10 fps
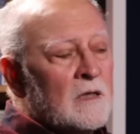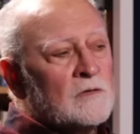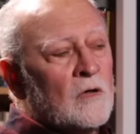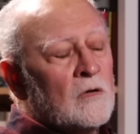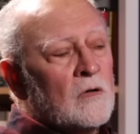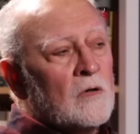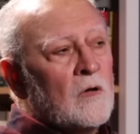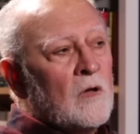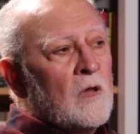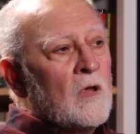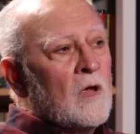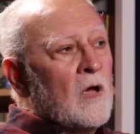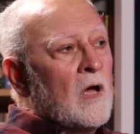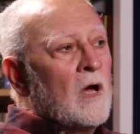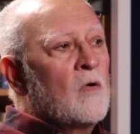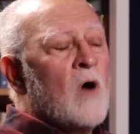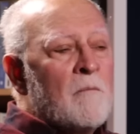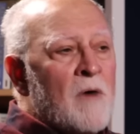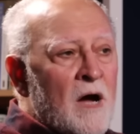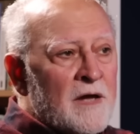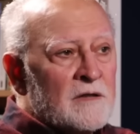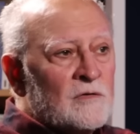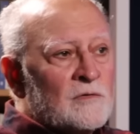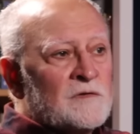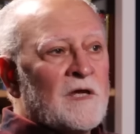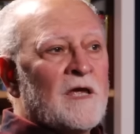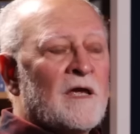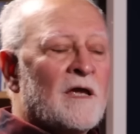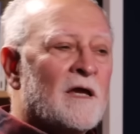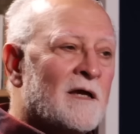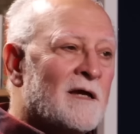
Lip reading: So who am I to say